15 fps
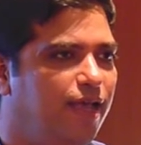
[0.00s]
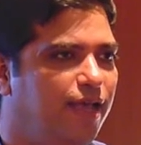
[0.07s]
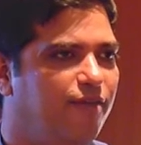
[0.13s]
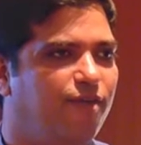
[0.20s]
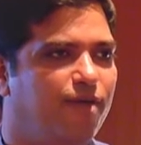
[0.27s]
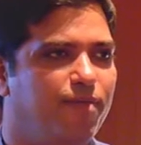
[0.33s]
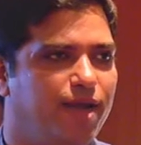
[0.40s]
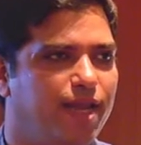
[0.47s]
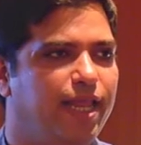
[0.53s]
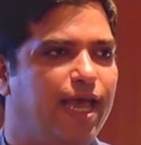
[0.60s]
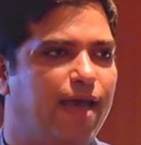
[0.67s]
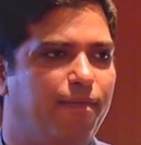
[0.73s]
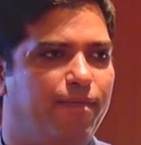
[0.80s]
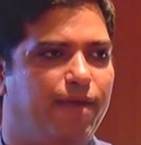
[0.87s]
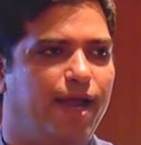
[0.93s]
if I'm really
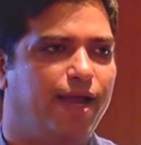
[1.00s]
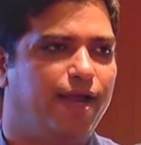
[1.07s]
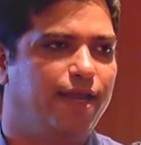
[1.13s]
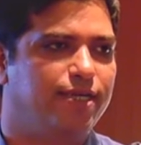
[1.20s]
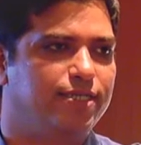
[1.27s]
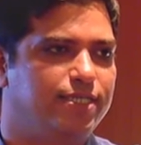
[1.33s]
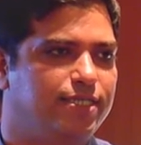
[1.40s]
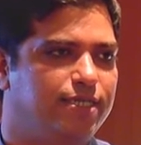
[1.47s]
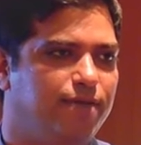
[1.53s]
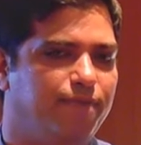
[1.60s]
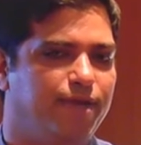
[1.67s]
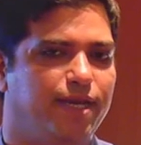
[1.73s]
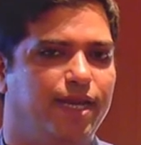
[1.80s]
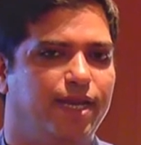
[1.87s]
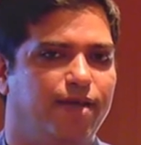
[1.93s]
handling
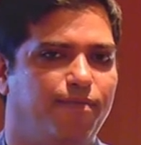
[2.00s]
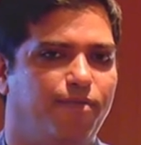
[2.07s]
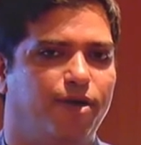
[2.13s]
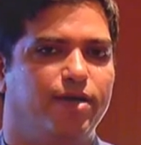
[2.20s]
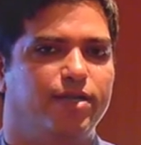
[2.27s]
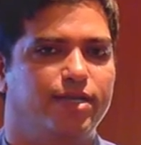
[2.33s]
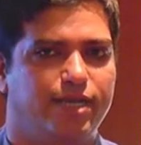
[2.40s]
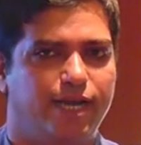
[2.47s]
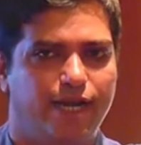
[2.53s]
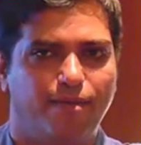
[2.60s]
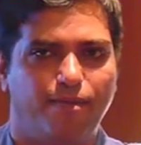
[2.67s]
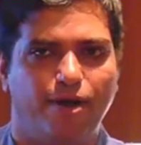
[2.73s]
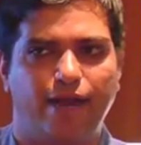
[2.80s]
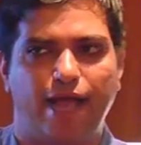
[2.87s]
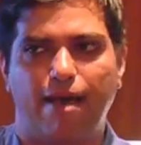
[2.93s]
streaming data point. The data
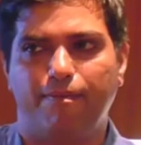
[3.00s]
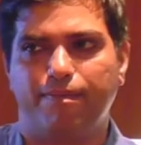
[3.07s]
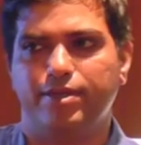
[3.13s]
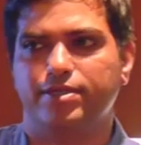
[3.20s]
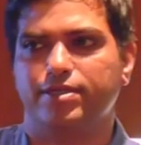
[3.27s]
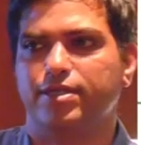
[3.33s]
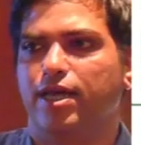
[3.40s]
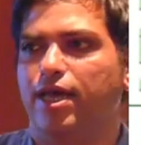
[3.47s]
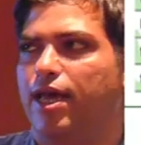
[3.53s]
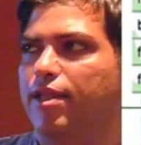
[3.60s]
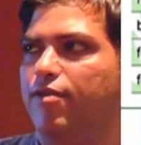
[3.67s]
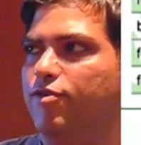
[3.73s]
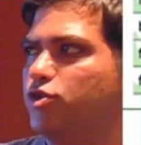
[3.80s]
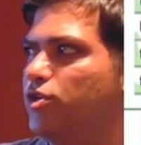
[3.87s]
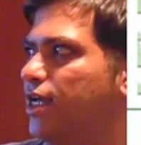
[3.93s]
point happens,
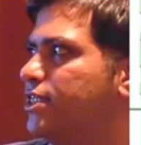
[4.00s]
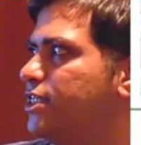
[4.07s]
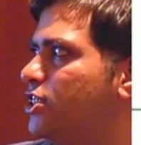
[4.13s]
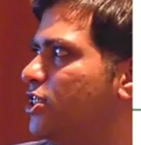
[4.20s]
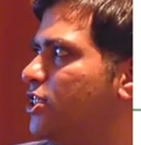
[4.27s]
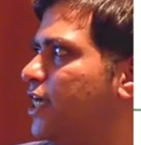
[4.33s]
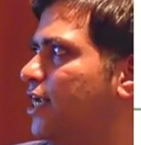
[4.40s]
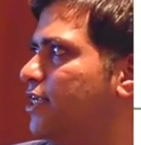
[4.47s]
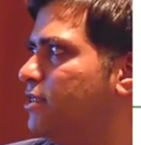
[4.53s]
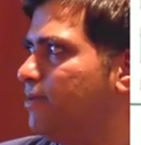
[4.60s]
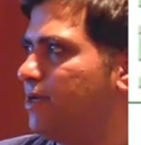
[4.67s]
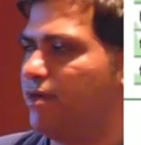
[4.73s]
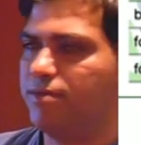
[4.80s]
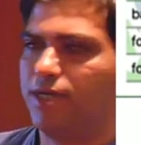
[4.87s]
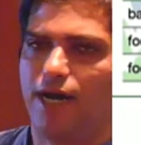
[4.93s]
the visualization challenge
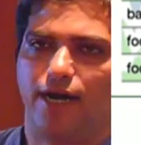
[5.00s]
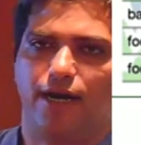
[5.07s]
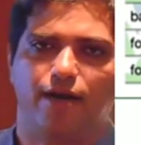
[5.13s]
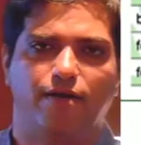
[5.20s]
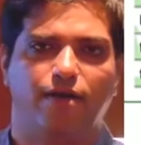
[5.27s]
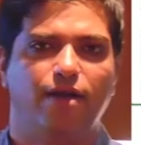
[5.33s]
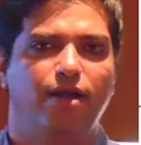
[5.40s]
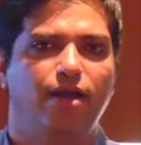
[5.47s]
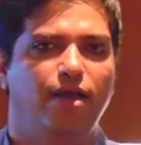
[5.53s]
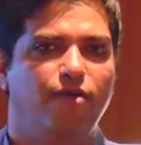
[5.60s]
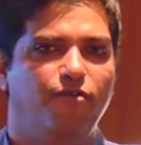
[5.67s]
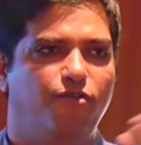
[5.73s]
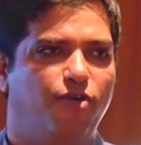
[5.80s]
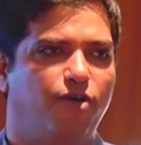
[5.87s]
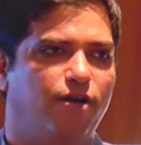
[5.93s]
becomes harder
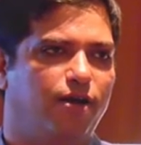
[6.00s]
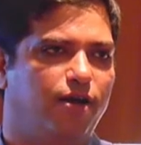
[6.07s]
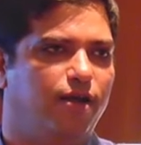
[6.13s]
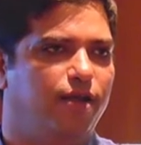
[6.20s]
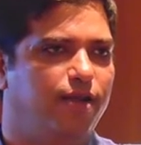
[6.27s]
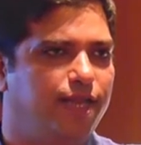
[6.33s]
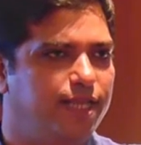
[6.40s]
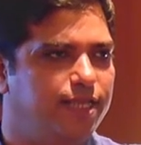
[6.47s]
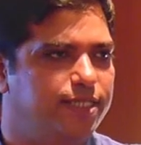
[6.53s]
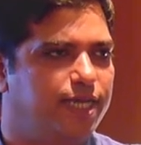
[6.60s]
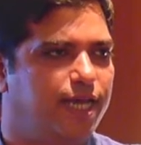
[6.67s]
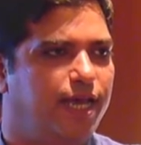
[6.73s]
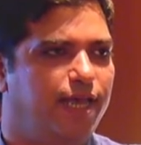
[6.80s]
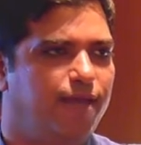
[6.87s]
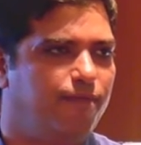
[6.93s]
for real
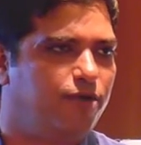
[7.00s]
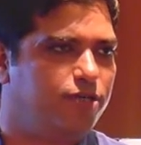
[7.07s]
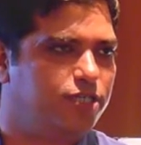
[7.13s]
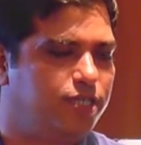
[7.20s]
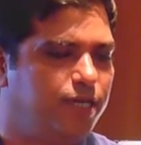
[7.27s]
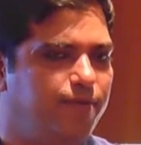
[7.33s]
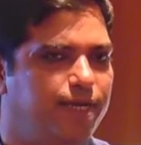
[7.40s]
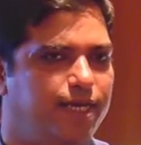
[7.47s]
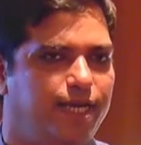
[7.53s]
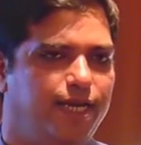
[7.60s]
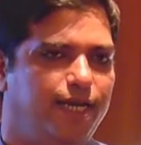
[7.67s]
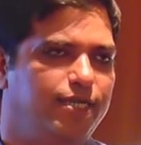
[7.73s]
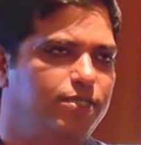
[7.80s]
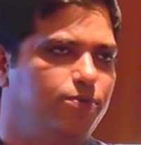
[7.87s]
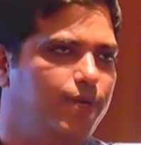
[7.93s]
time or streaming
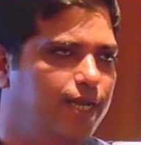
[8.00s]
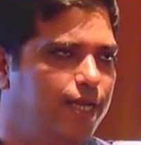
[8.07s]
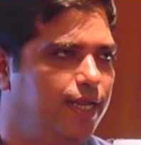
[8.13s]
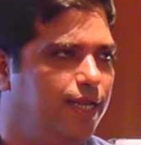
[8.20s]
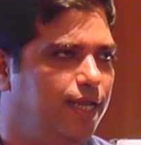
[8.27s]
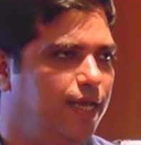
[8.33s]
data is when,